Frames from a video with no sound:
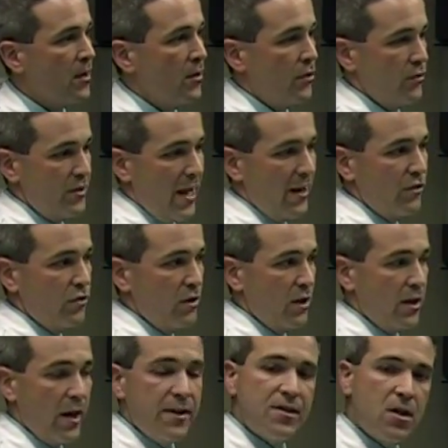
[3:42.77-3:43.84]
There's actually a
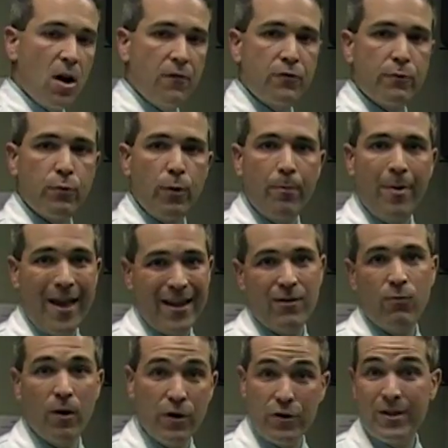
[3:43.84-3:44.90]
nice comfortable bed
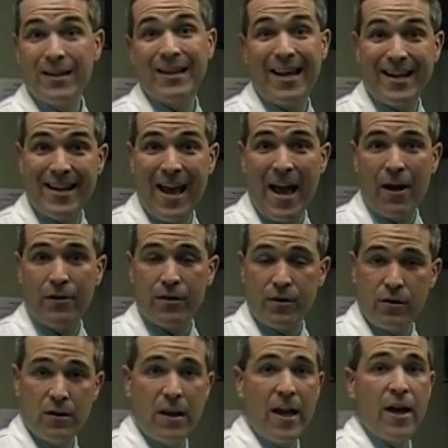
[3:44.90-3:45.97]
where you can lay down and
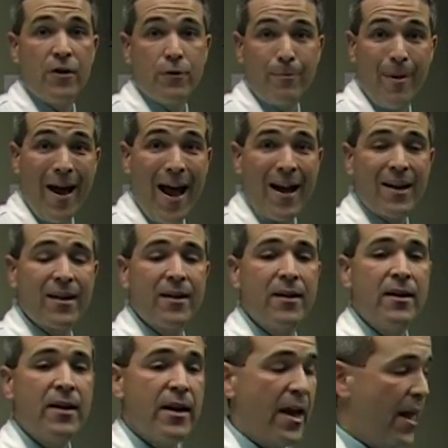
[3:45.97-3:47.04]
you lay on your back,
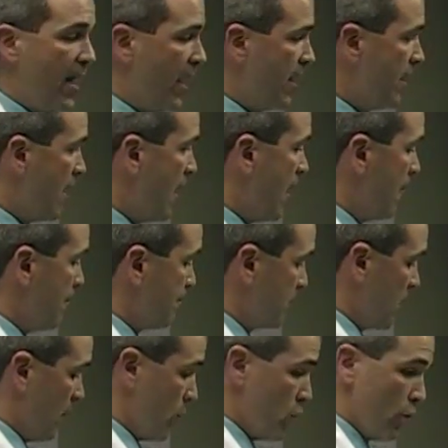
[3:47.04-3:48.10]
and
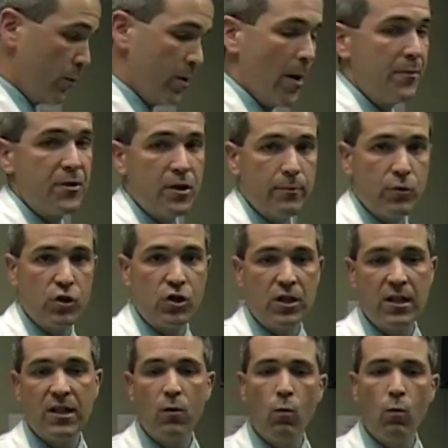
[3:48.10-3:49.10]
we hook you up to the machine.